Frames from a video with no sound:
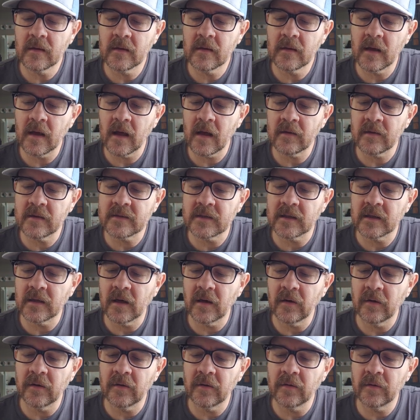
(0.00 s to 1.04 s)
How does it
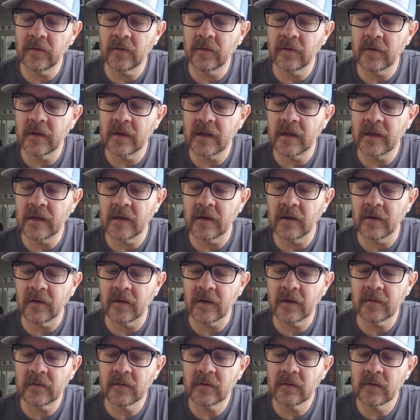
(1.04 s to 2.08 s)
go in
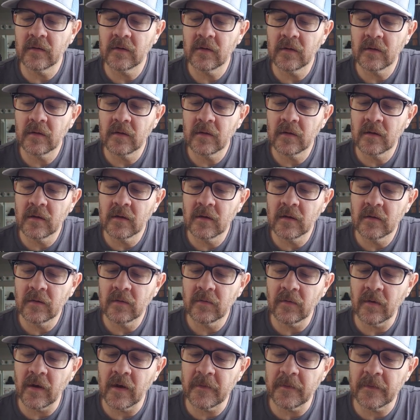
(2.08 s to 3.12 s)
here?
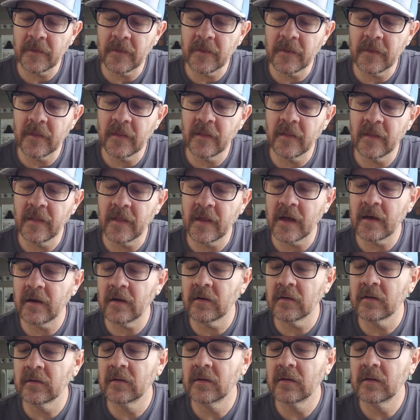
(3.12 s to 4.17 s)
Right
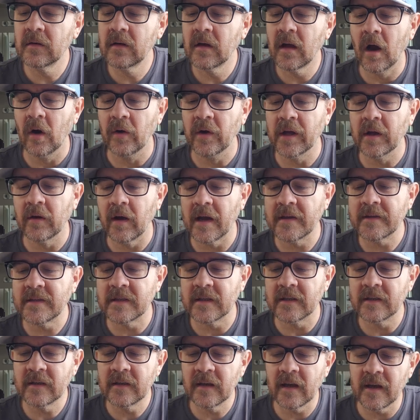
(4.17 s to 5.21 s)
there? Oh, here, I
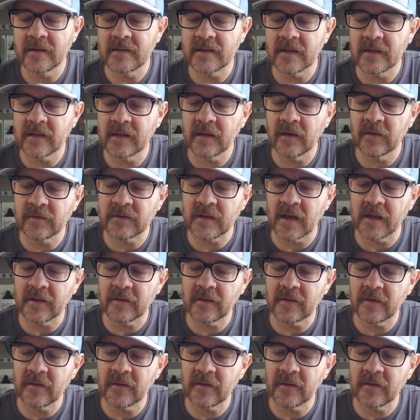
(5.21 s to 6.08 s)
see. It goes like